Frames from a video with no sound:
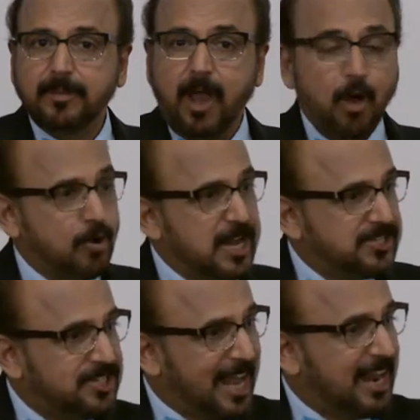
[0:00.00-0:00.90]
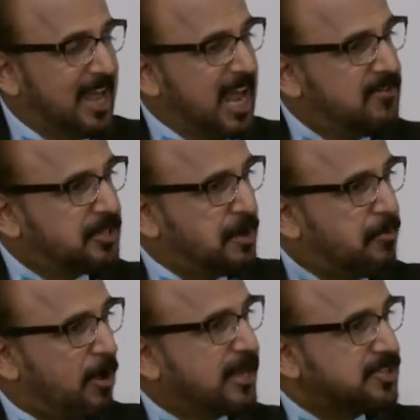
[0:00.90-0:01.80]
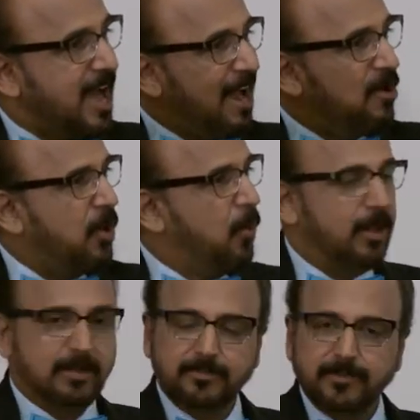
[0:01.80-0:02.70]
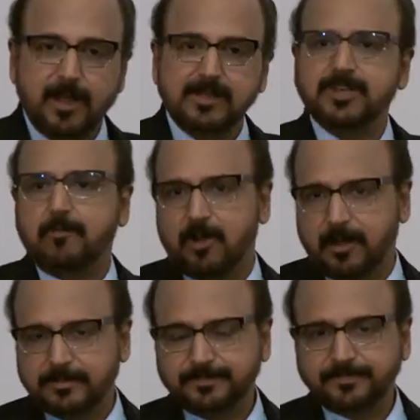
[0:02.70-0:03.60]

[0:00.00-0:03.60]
How could they sell investment products around the world? Ask about it.